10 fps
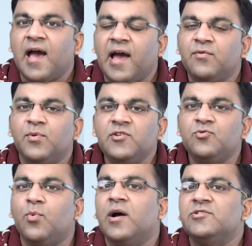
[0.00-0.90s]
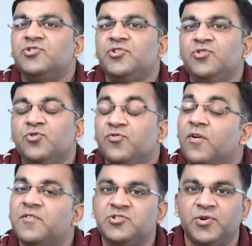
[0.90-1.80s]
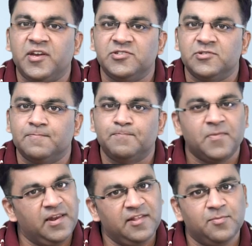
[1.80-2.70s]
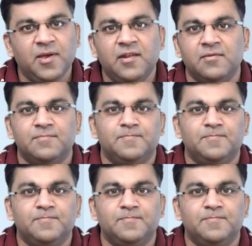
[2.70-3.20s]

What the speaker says: and which one should you use for which occasion. Let's begin.